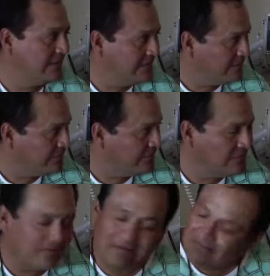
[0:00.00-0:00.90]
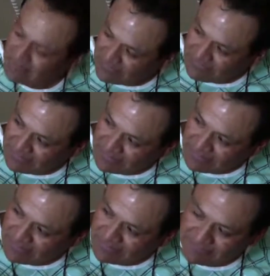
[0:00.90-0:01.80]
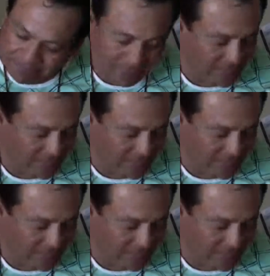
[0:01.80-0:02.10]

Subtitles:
down the road, and I look over there.